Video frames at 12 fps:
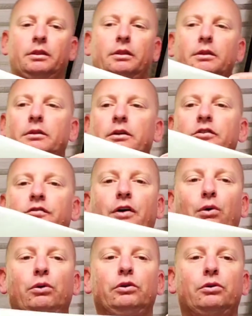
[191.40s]
this
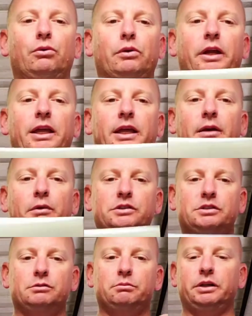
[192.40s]
folded corner here, which
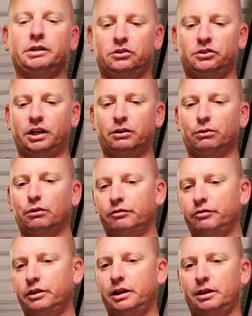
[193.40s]
should be the centre of
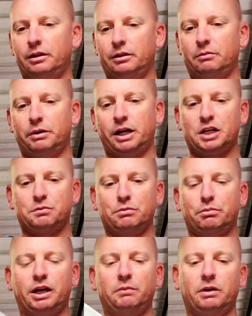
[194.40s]
the parchment
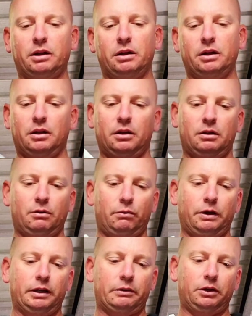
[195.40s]
paper, we're
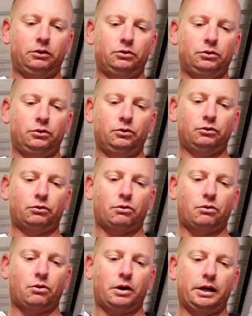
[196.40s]
going to
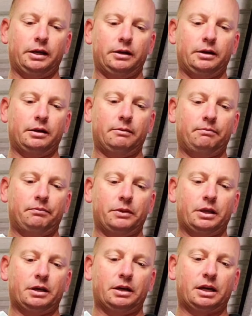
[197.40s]
try and
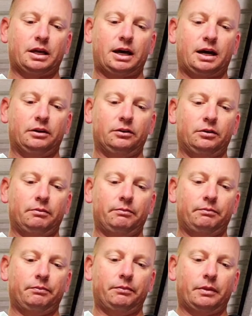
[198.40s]
cut
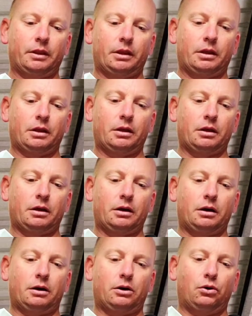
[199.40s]
a
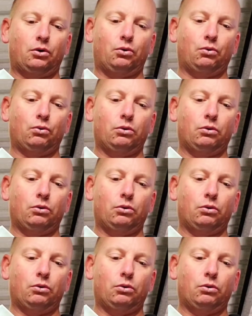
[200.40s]
hole